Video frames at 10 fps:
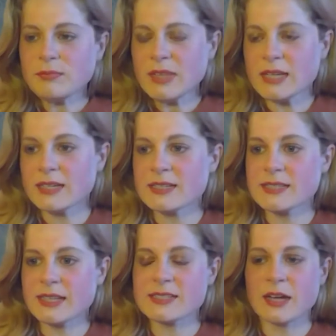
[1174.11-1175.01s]
because
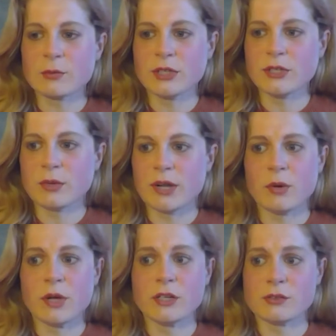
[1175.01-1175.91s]
that's not really what I
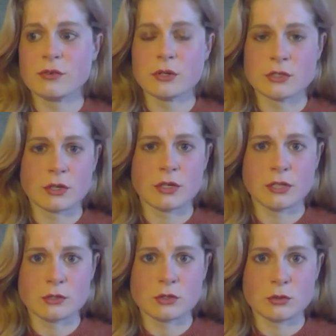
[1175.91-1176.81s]
wanted to focus on
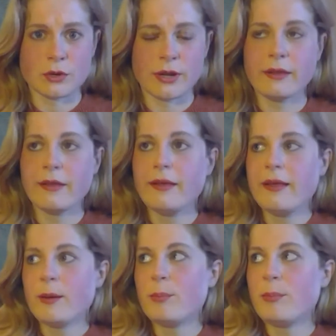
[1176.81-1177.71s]
in the story.
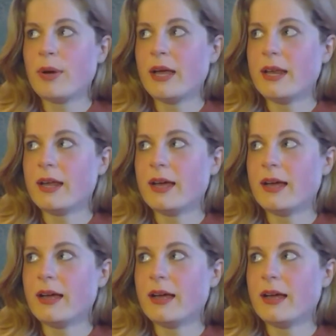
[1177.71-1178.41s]
But